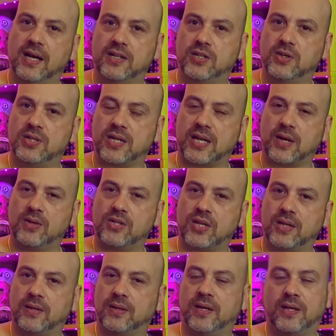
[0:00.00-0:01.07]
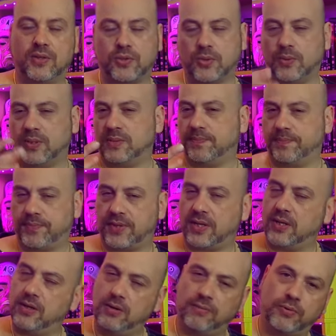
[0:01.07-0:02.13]
Uh, do check out his channel, and as always,
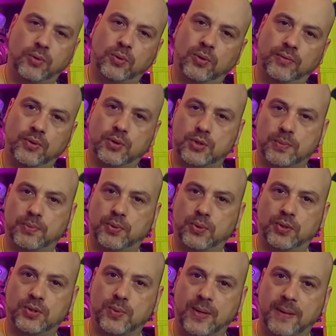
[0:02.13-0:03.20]
thank you for all of your support as